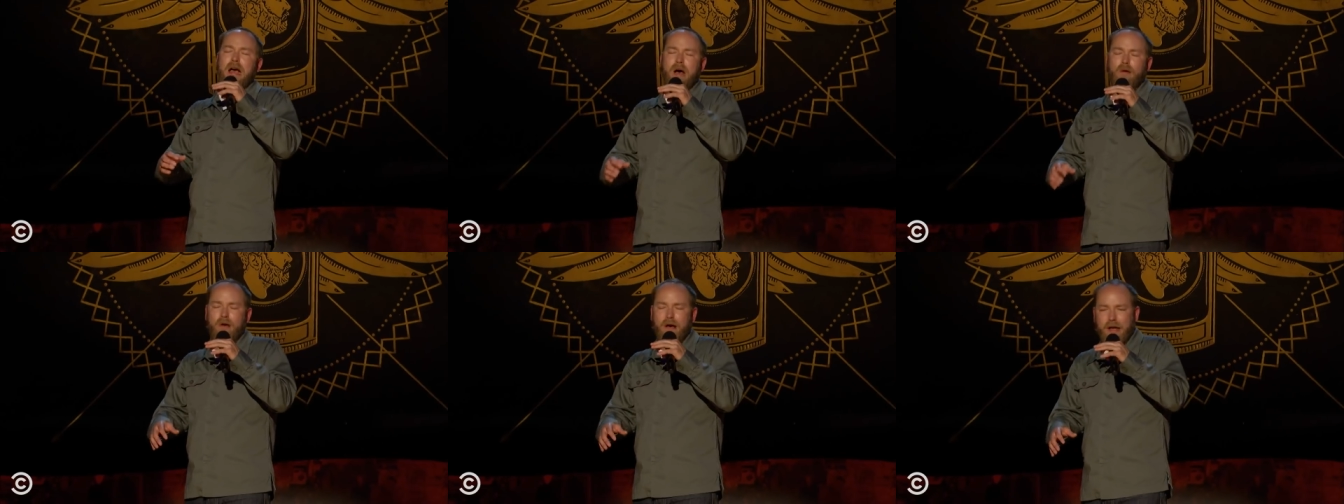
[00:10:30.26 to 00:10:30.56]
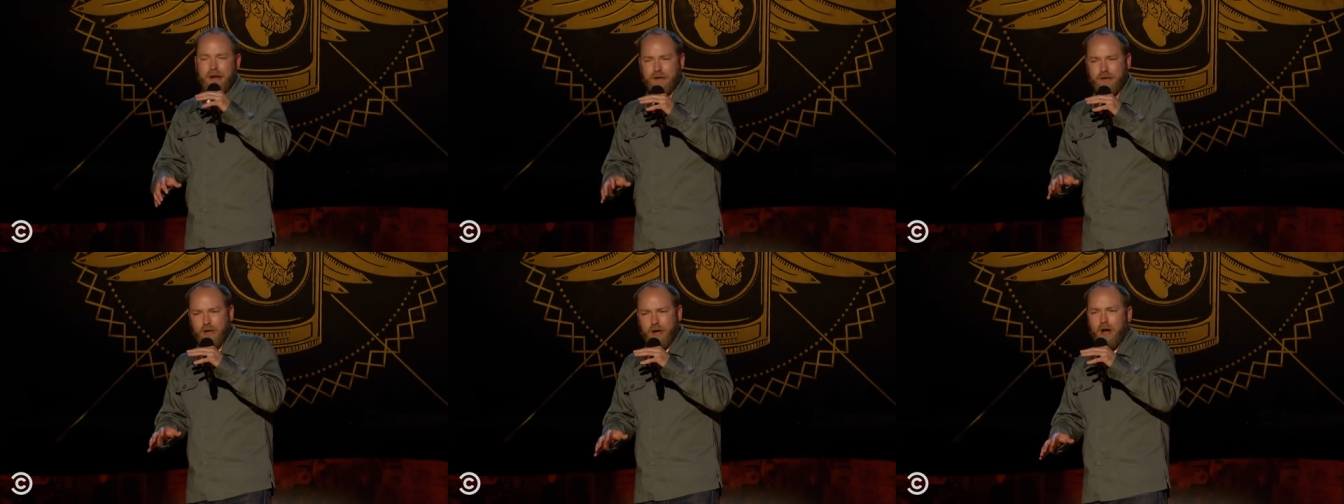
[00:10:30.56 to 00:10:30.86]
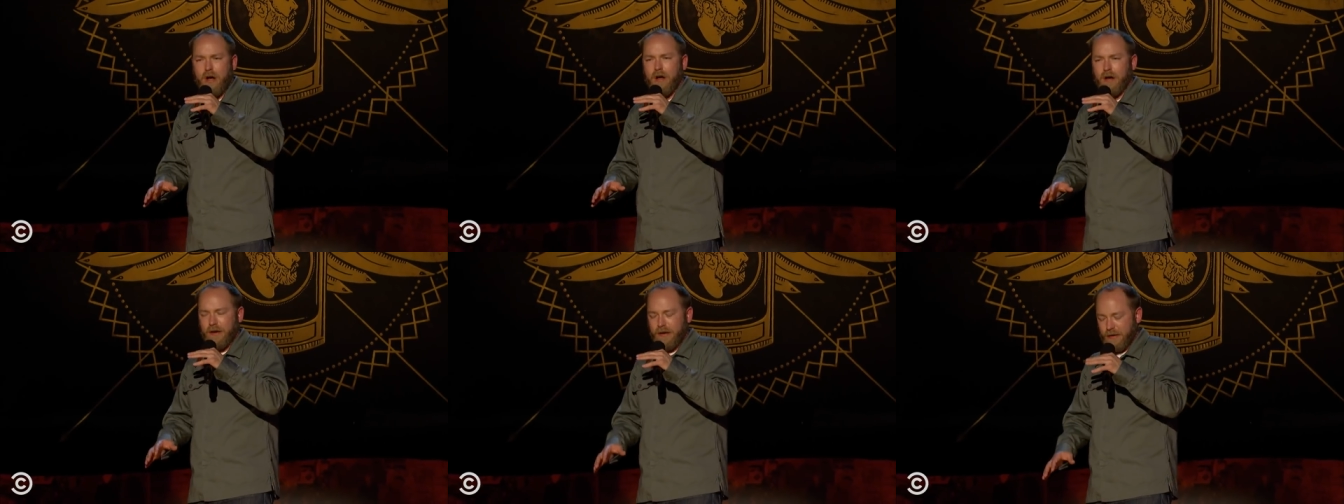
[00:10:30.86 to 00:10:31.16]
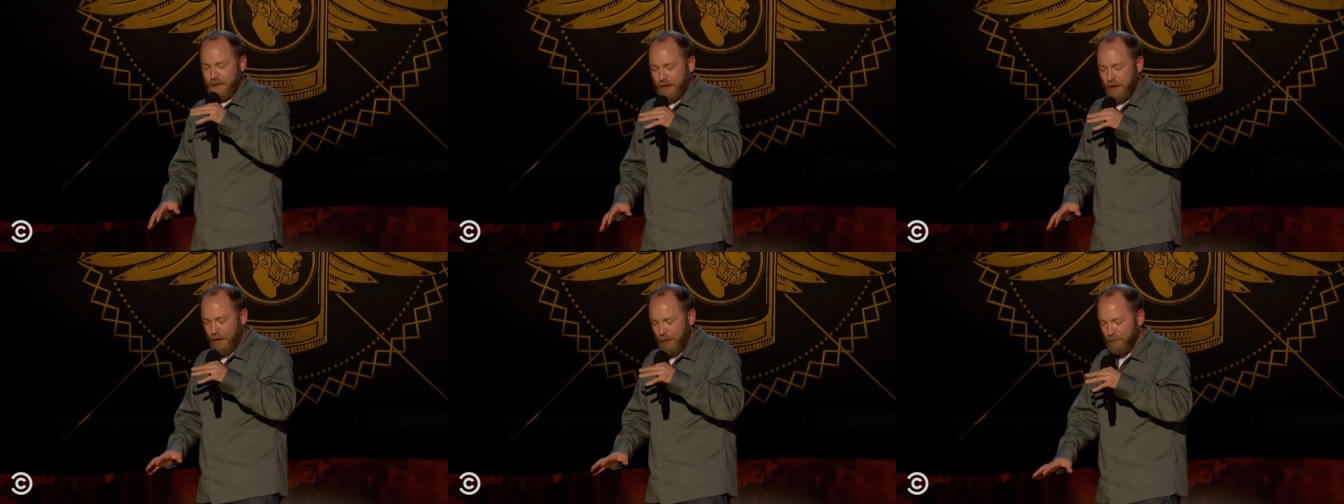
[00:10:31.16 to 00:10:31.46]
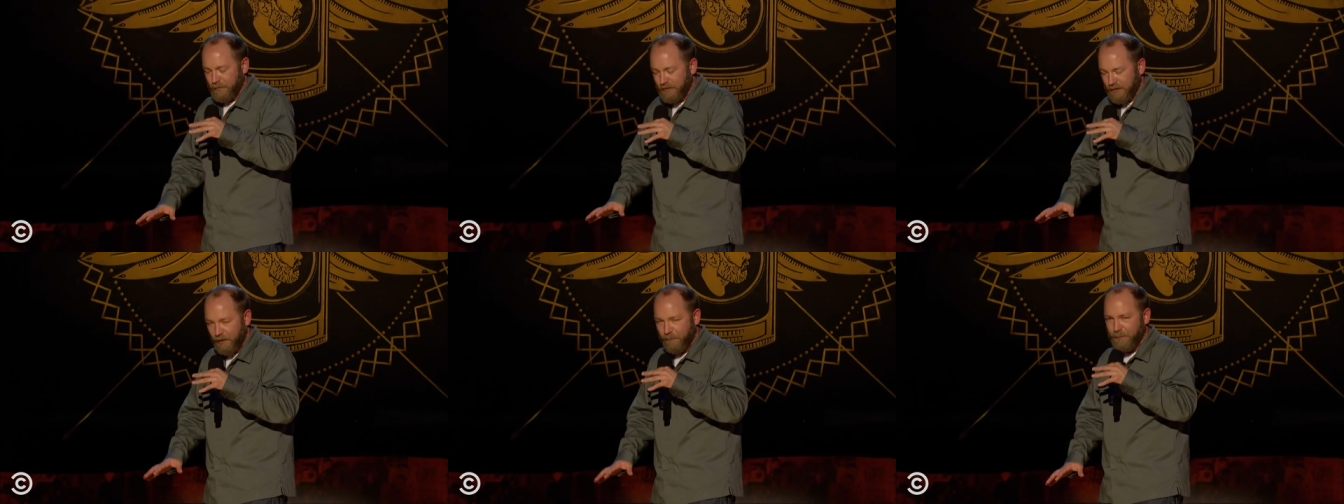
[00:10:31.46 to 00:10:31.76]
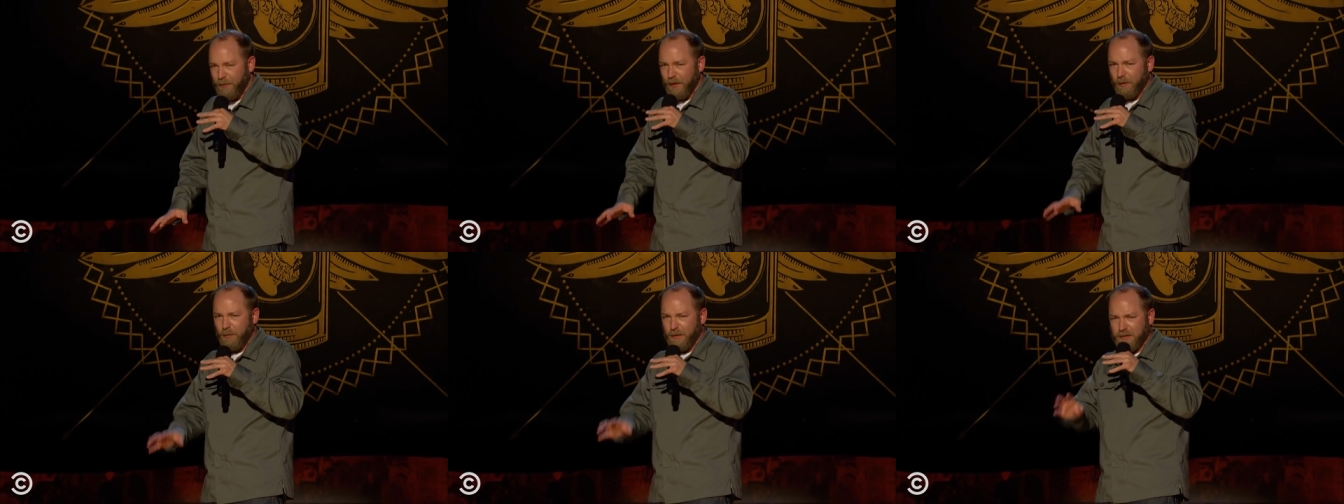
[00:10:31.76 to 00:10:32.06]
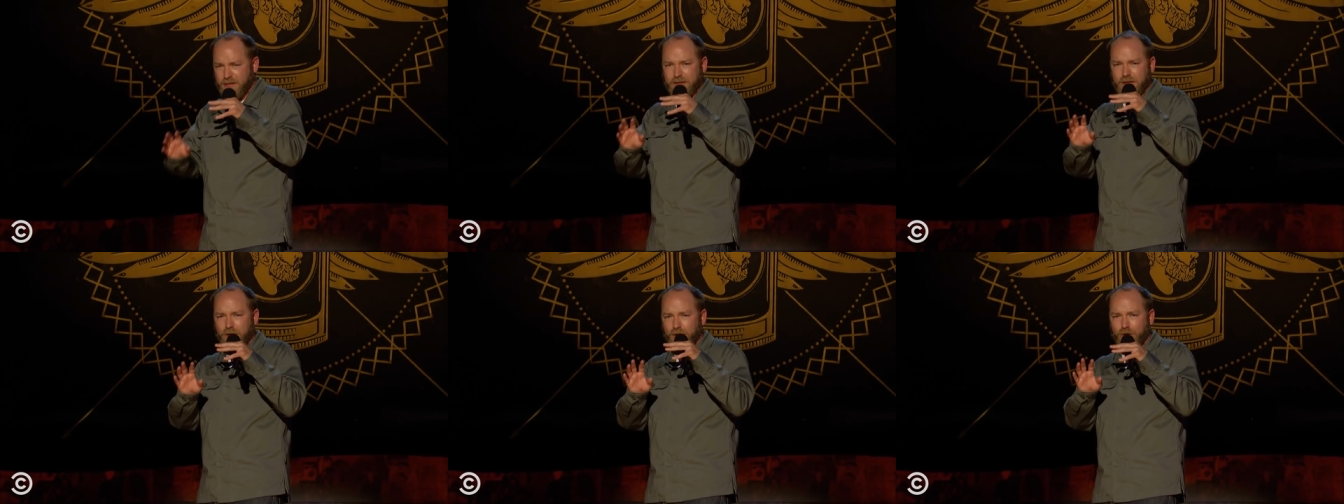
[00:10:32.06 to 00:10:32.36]
now why a dog can hump something
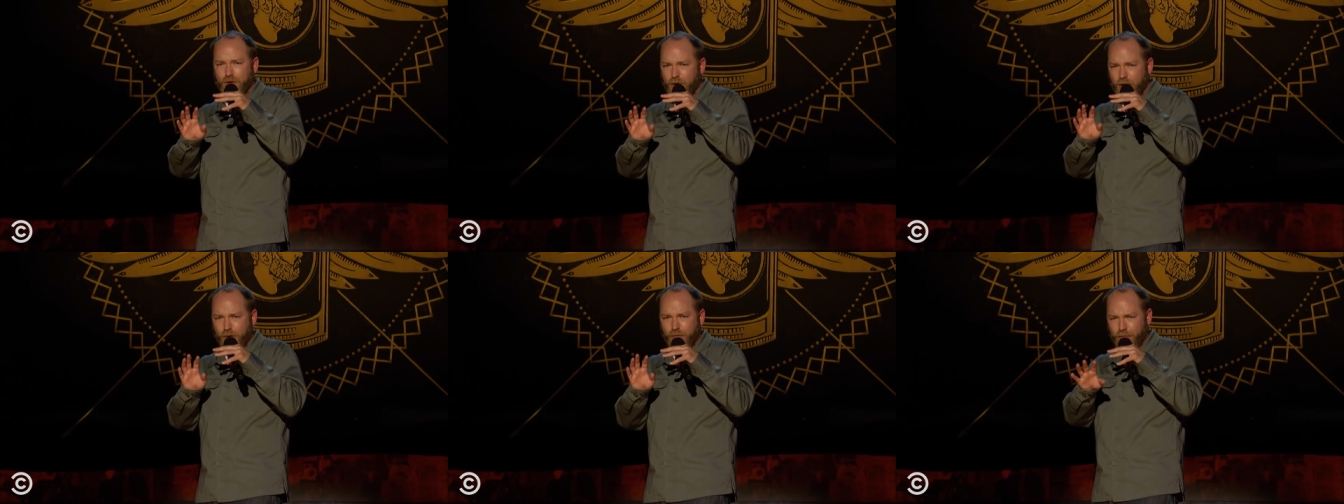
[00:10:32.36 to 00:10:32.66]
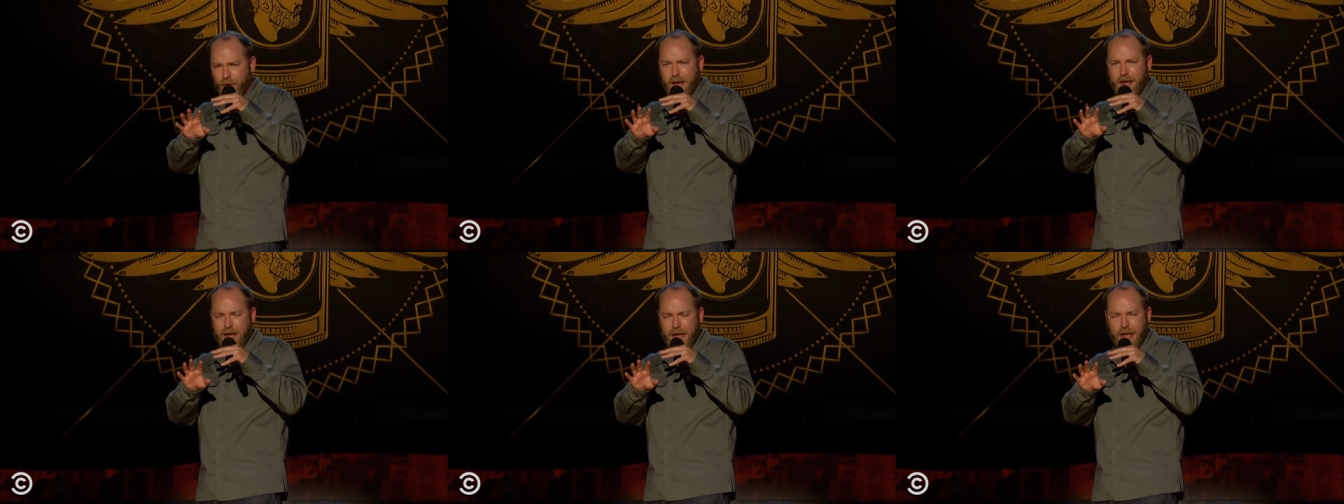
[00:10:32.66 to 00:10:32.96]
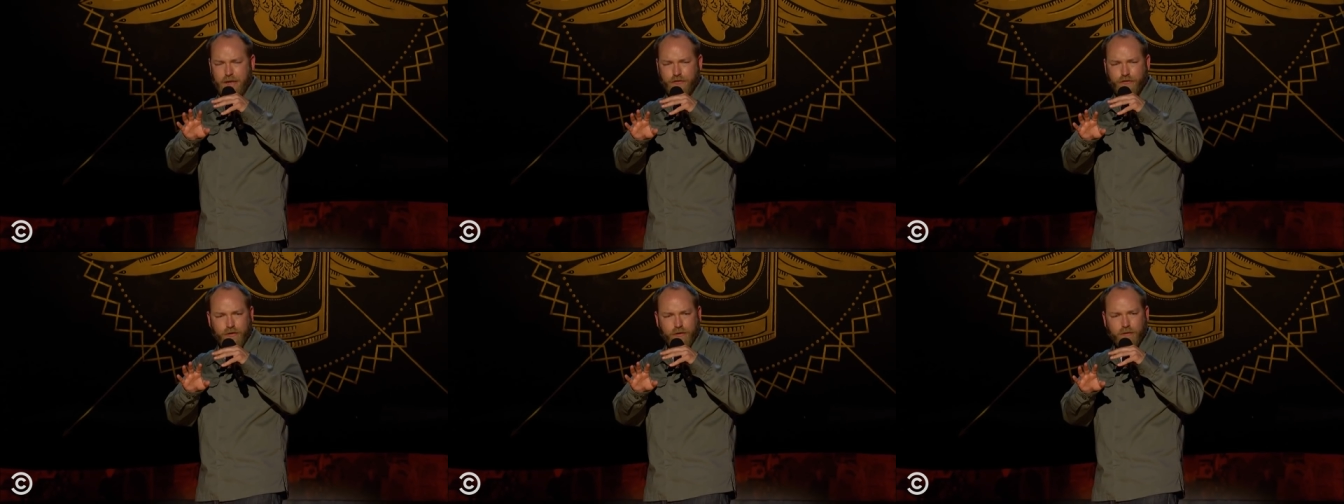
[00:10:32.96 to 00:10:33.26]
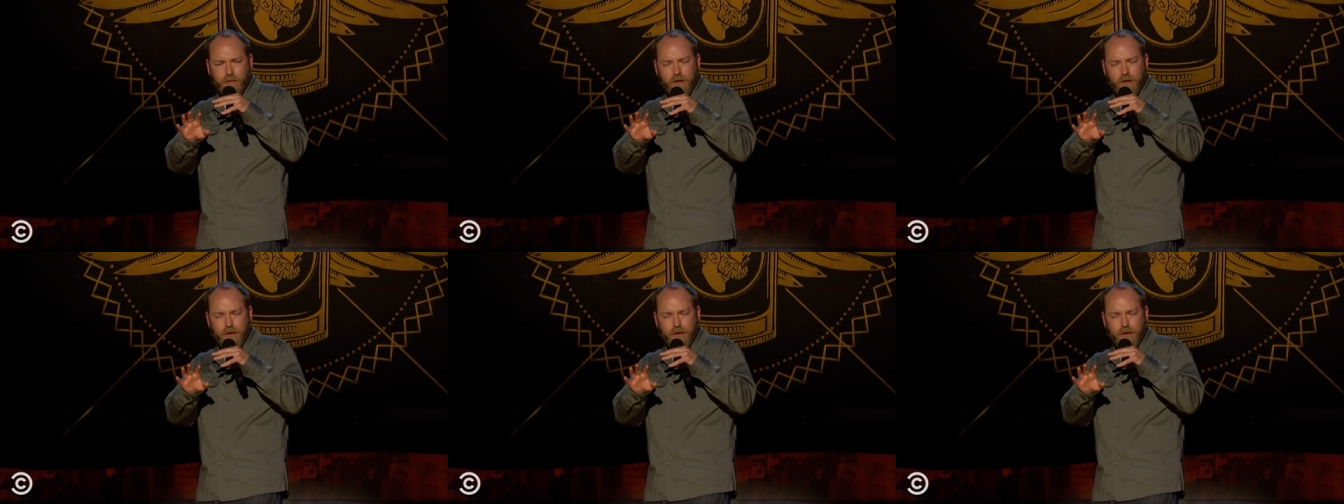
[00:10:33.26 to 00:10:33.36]
but still look right at you.